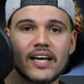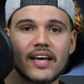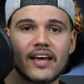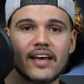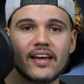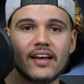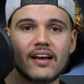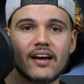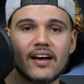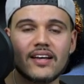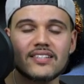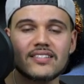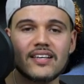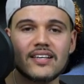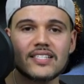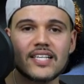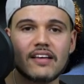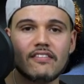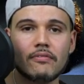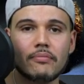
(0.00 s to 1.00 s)
And guys,
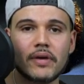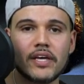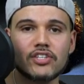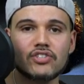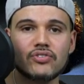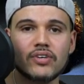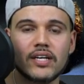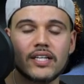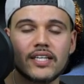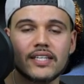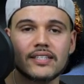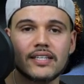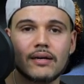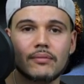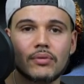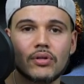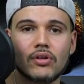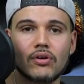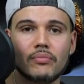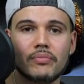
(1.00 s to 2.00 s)
yes, I have a Patreon link
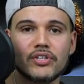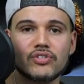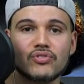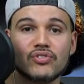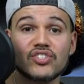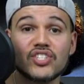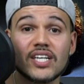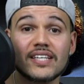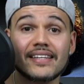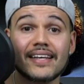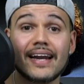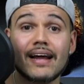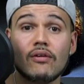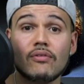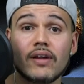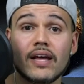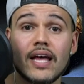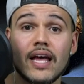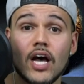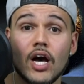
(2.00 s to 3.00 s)
down below. Be sure to check that
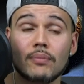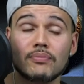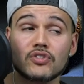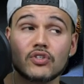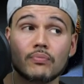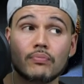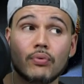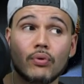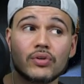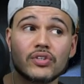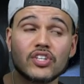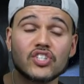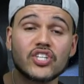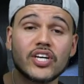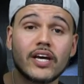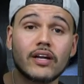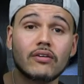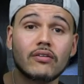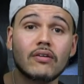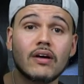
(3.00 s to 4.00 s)
out. Help support the
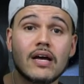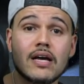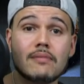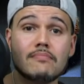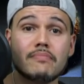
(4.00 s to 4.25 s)
channel.